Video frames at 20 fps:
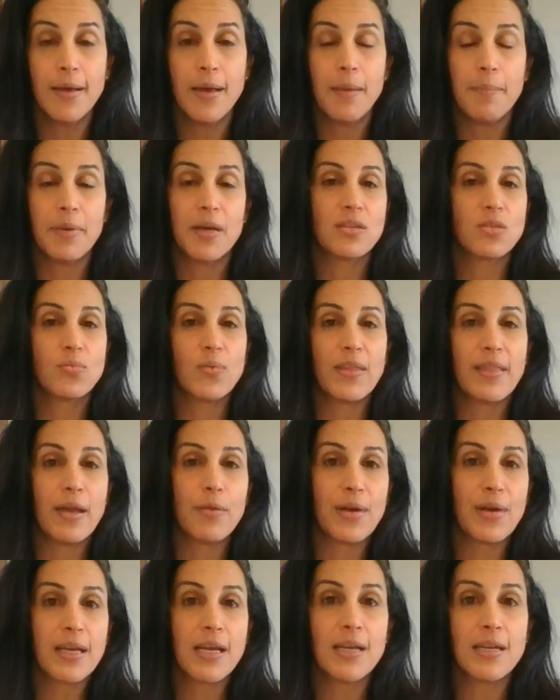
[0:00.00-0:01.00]
Because when they
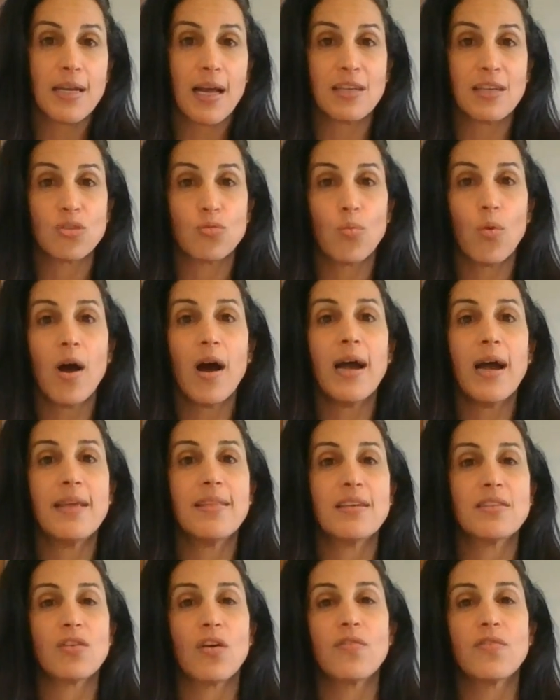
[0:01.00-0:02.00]
recognize why,
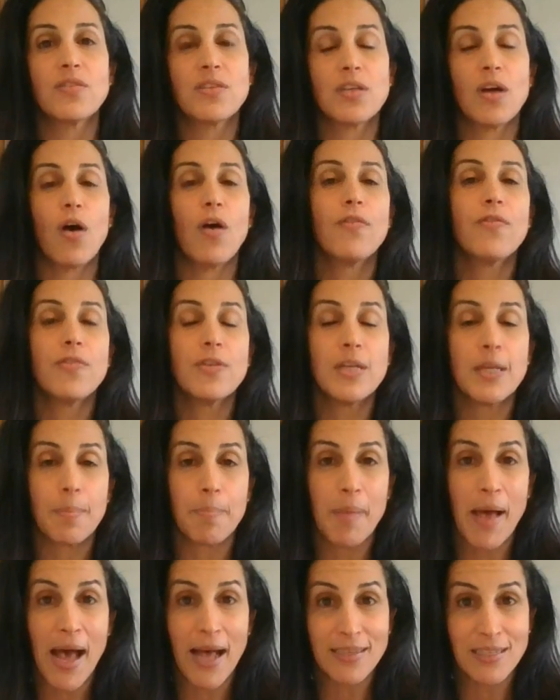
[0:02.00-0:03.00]
there's often a
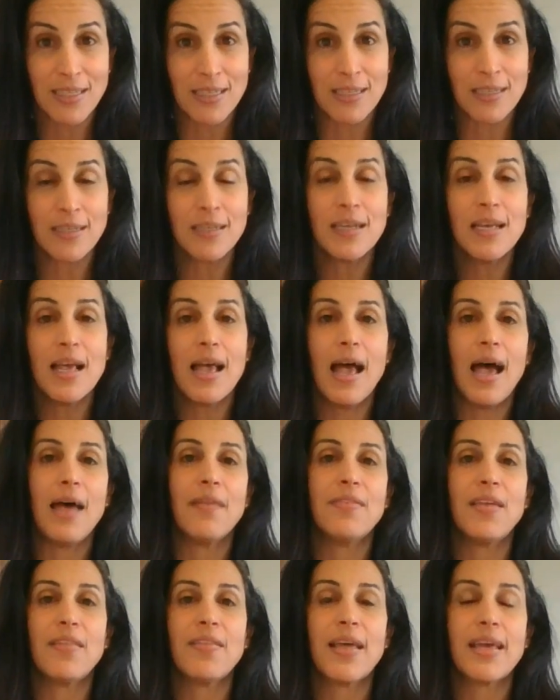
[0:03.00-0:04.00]
pattern, and
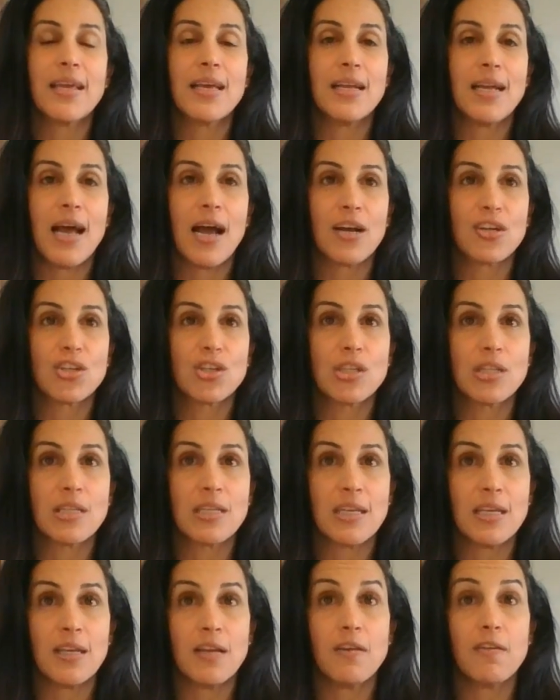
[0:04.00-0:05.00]
then they can
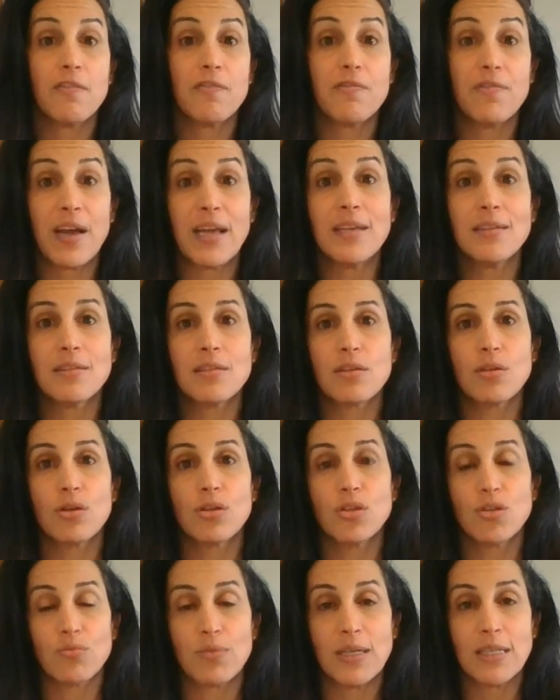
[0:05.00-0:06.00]
actually face
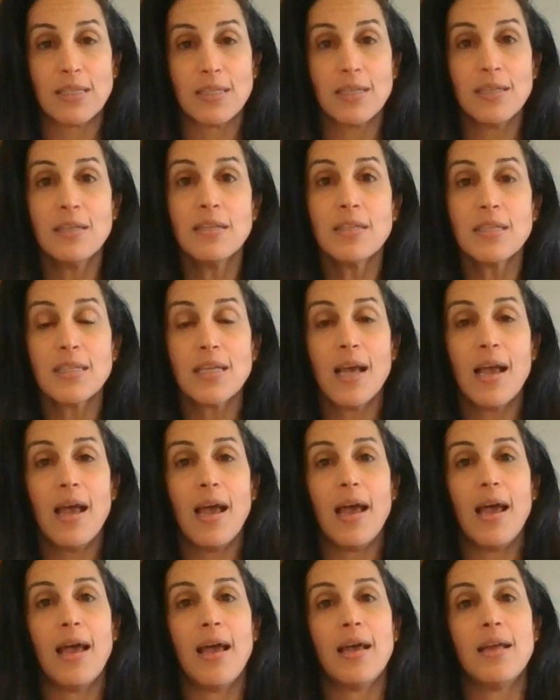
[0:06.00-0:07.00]
those reasons
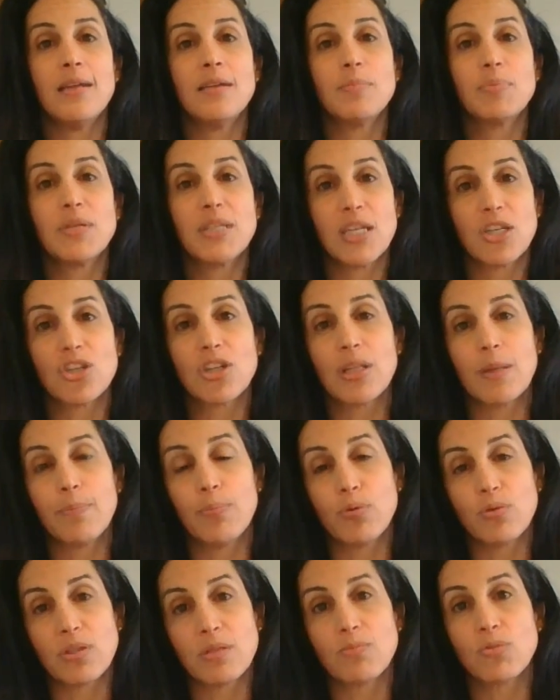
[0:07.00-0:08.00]
and potentially
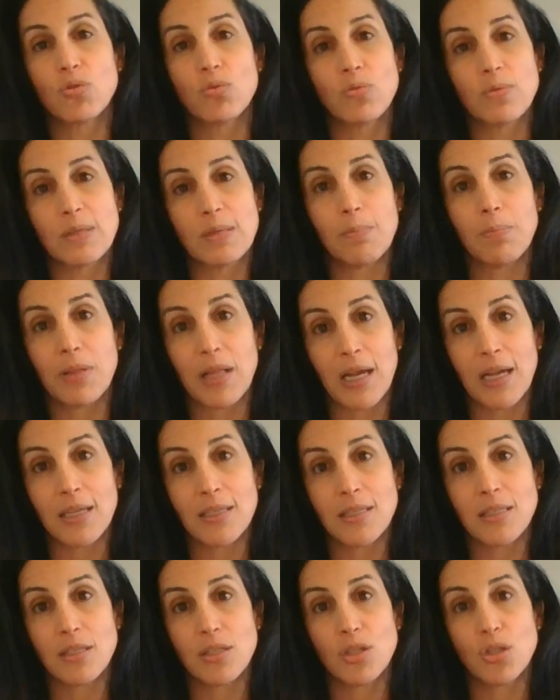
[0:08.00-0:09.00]
put some tools in
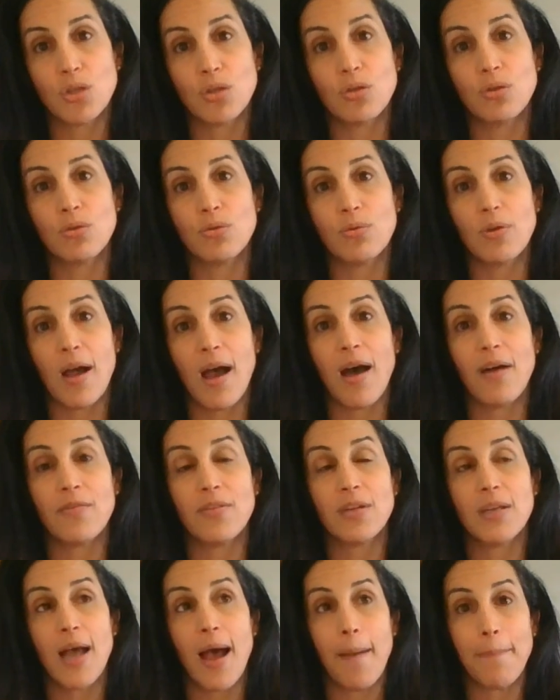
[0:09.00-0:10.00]
place to have
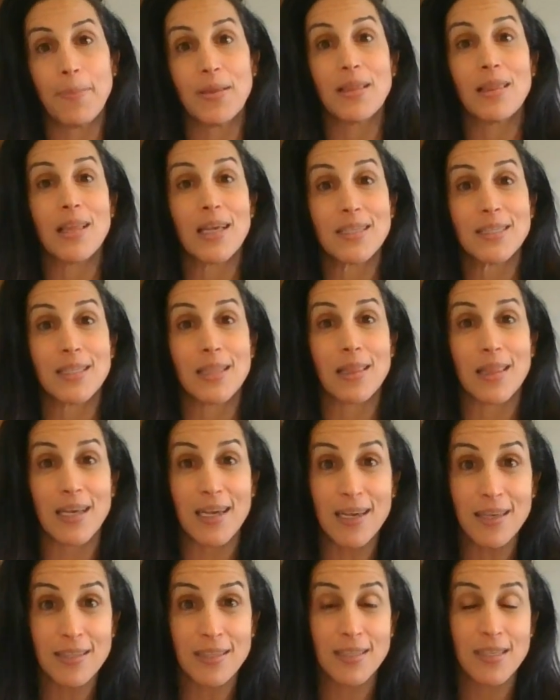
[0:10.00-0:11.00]
it happen less and
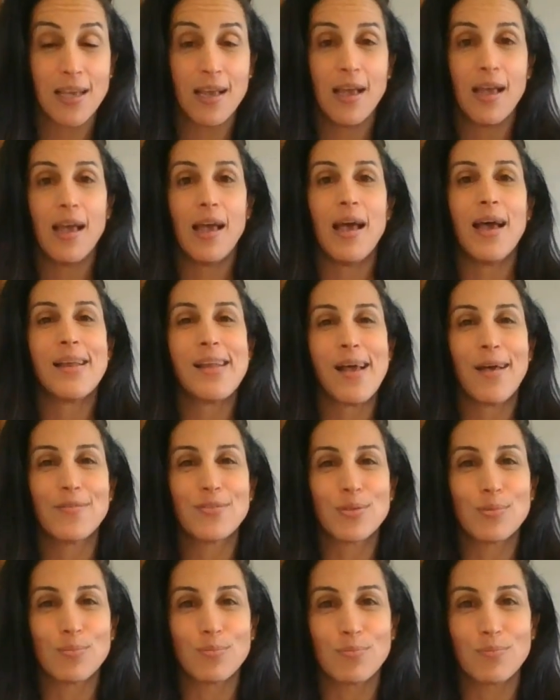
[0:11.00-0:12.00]
less, and have
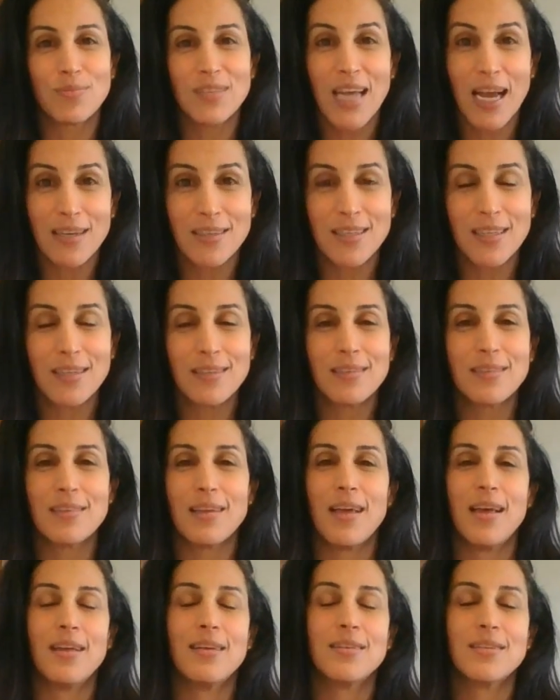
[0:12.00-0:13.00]
some tactics
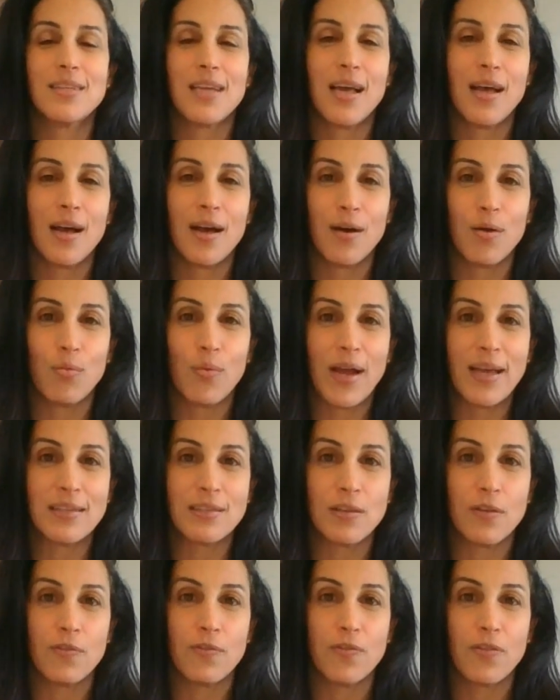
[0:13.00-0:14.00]
and
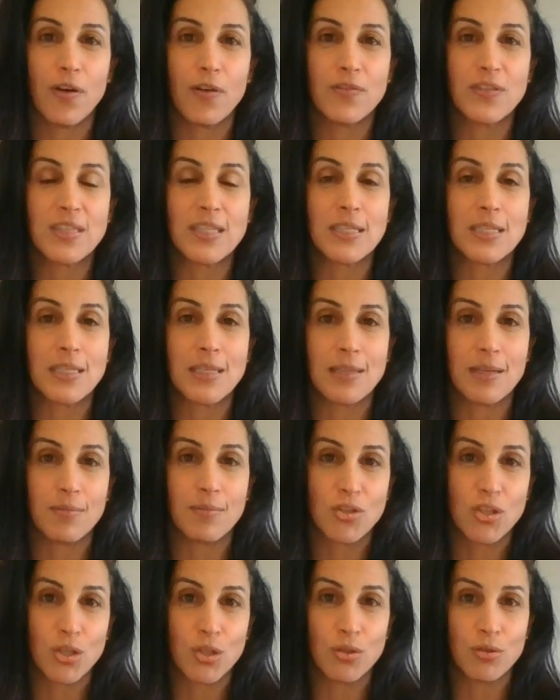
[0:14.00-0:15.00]
ways of assisting them
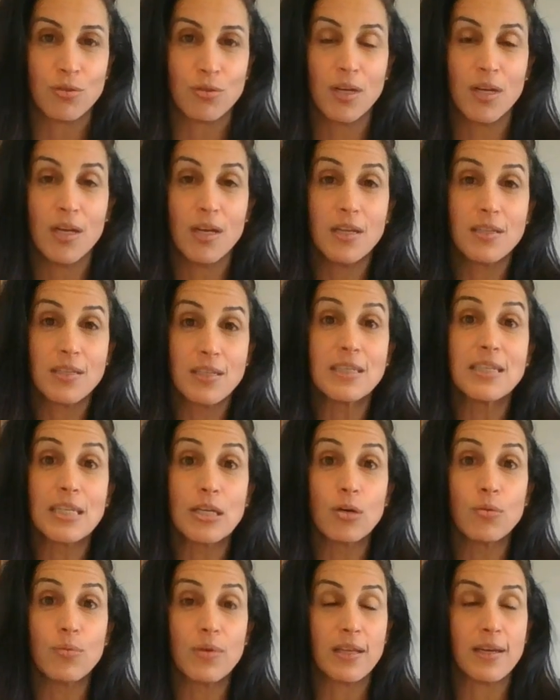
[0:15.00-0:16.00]
to
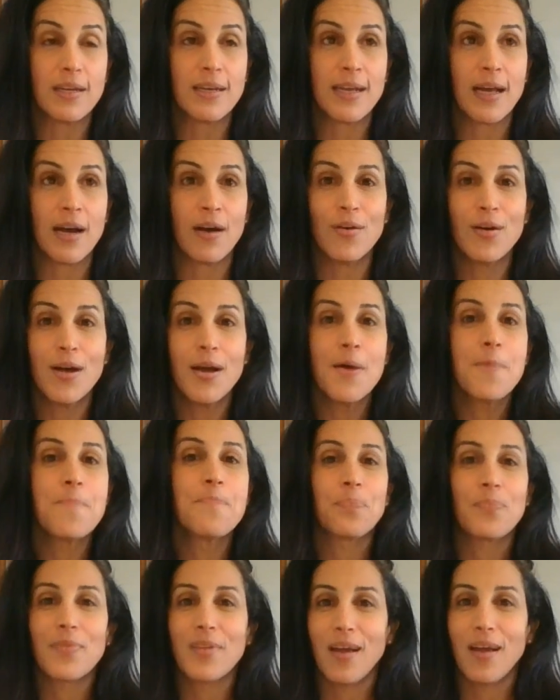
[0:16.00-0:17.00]
deal with it. Now,
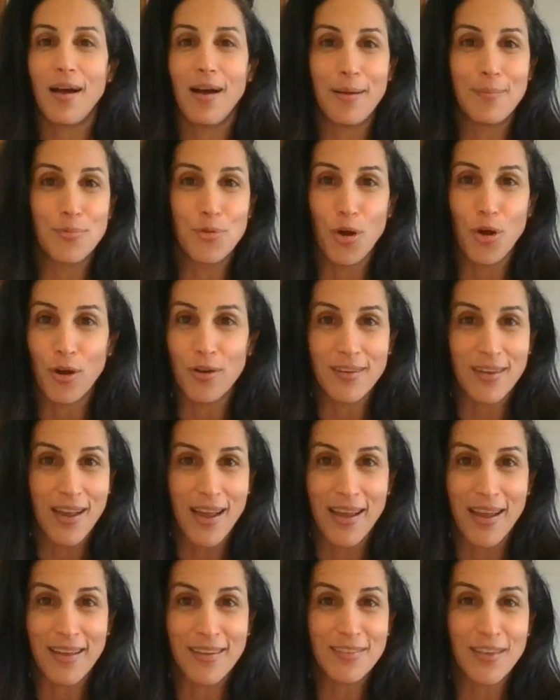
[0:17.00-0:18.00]
I'm not
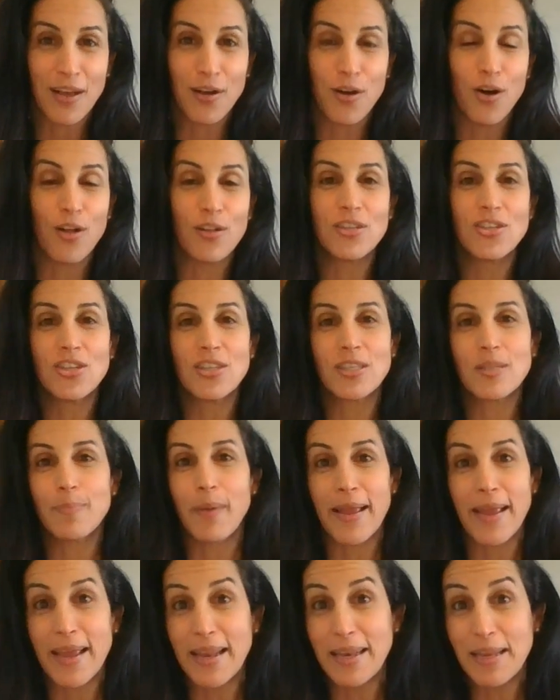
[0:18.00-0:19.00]
a psychologist
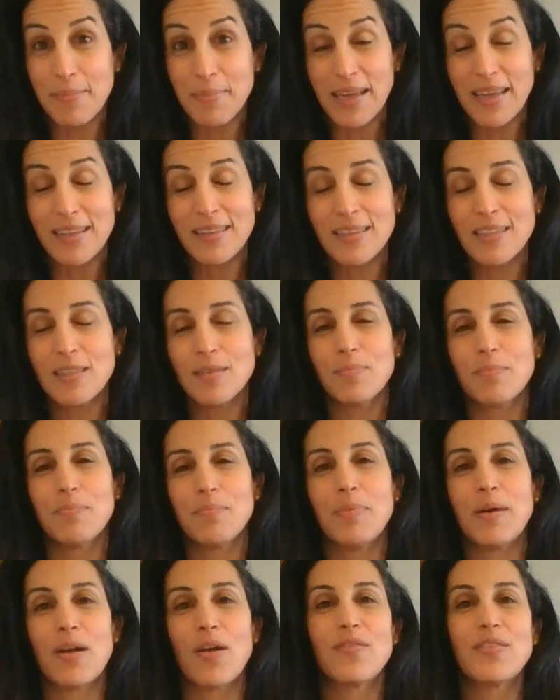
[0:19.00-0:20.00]
by any means,
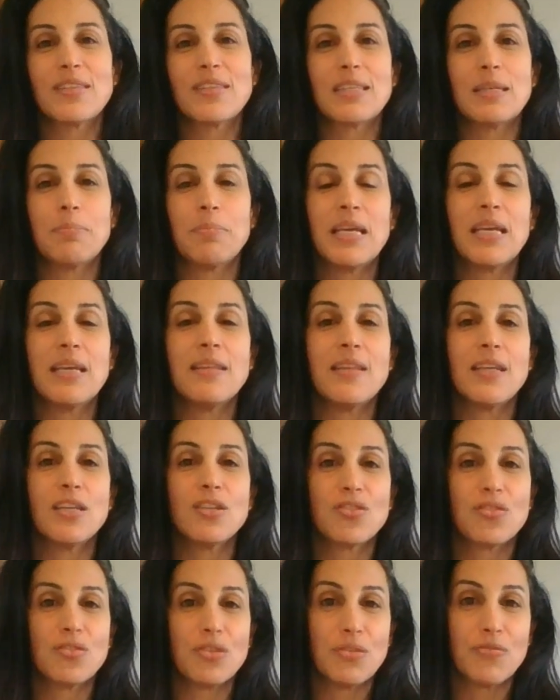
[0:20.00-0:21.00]
but obviously being in the
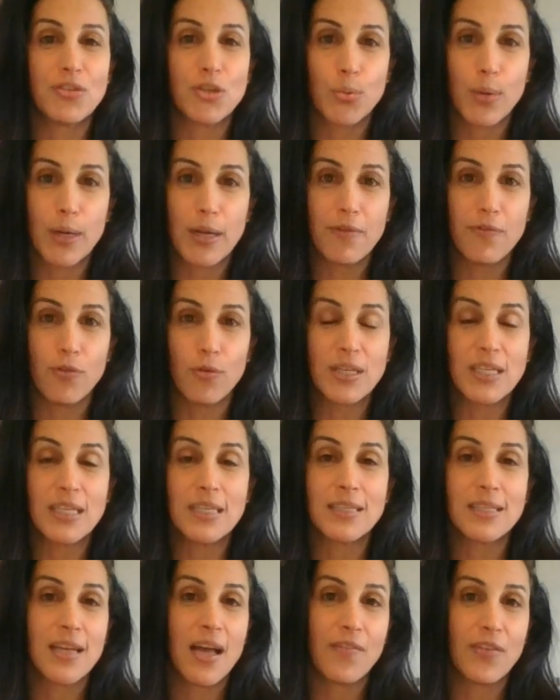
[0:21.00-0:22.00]
industry for 24
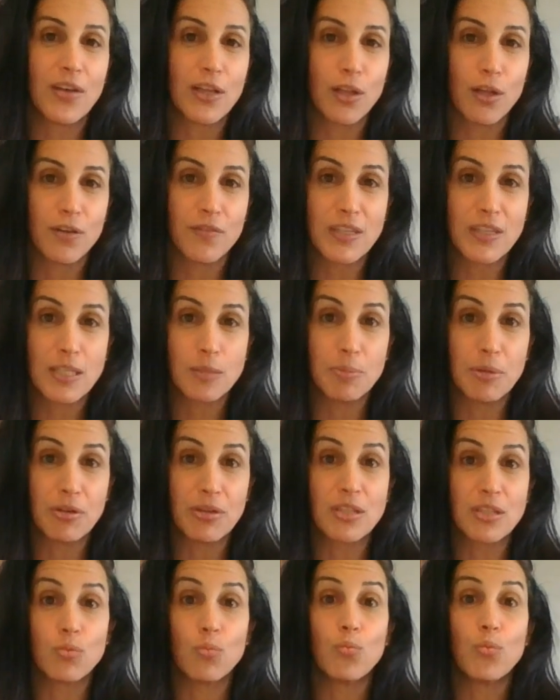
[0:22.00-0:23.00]
years and having a lot of
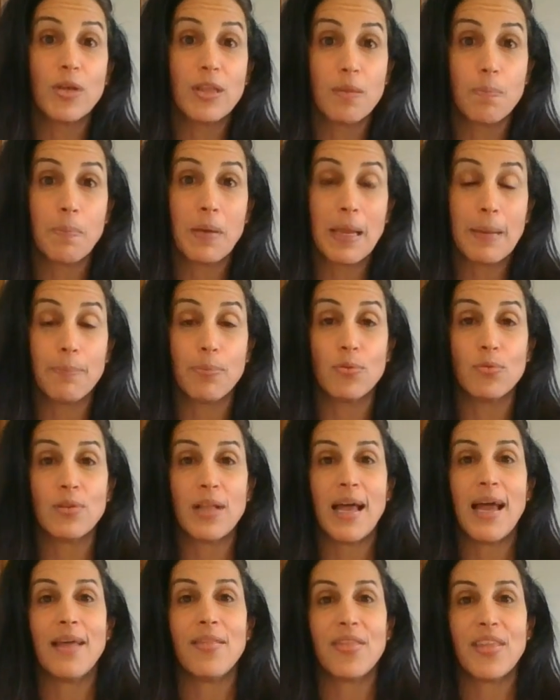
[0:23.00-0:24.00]
experience with people
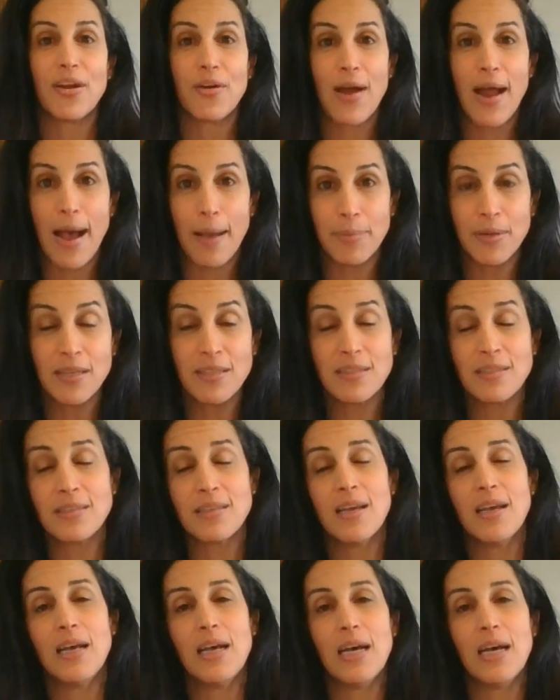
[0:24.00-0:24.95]
and their habits,